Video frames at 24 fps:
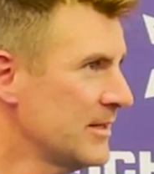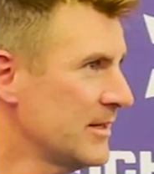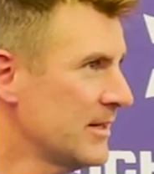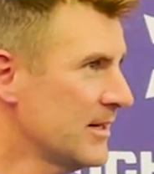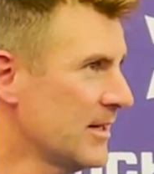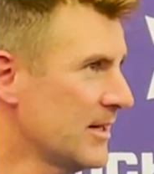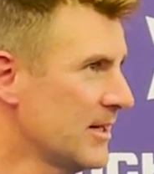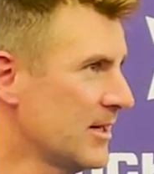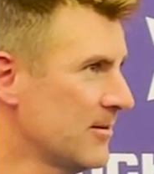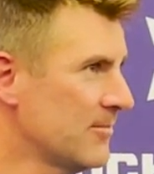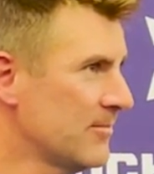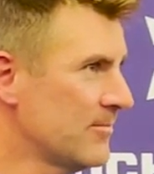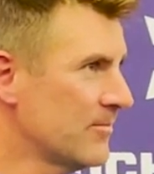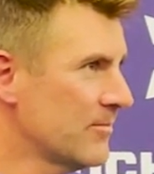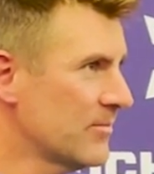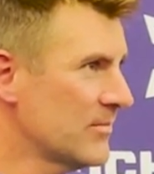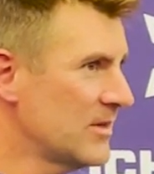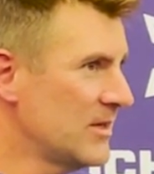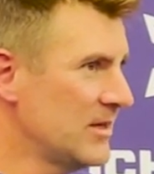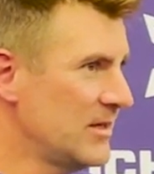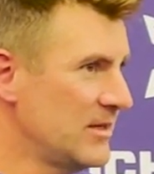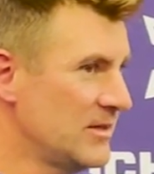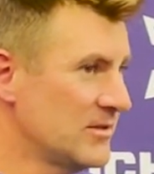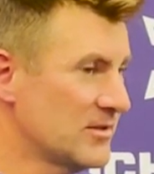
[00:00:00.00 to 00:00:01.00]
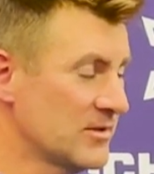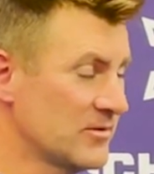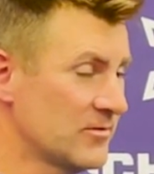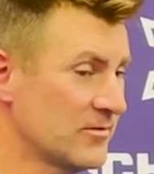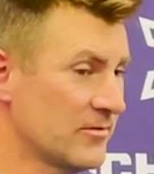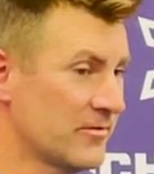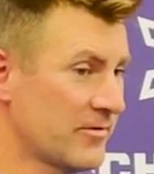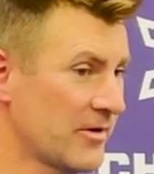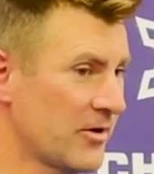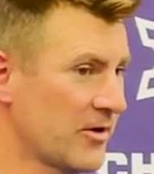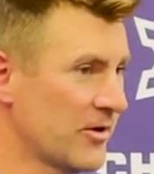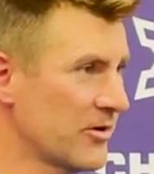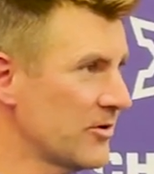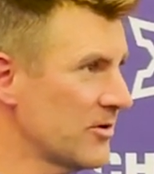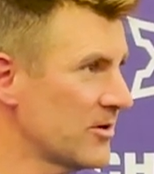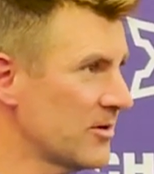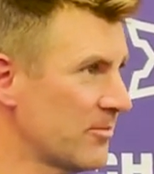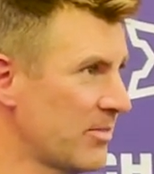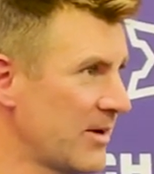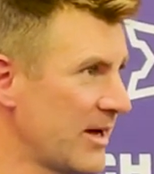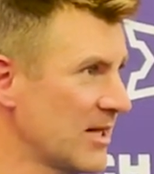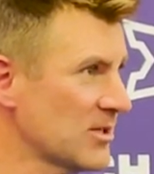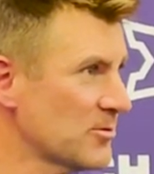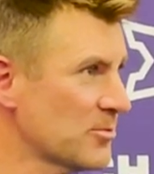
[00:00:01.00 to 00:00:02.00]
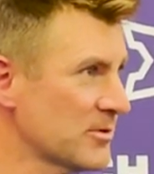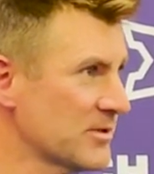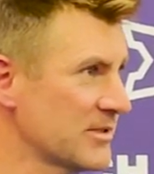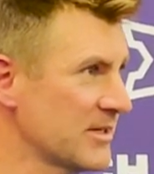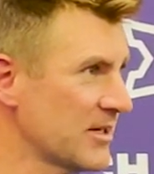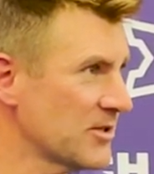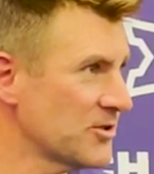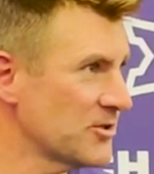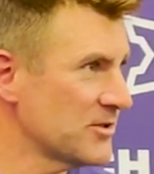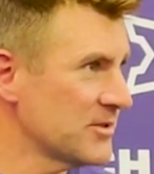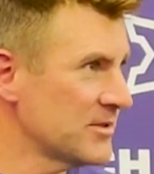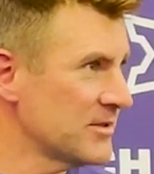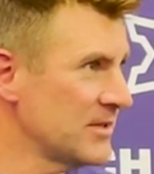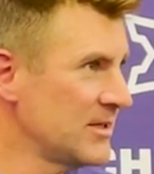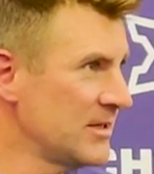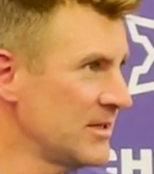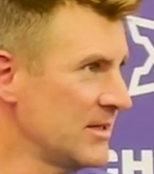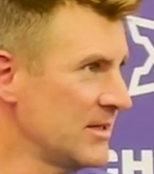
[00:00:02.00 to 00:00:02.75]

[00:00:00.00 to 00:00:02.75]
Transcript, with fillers: Um, he's very good in pass protection.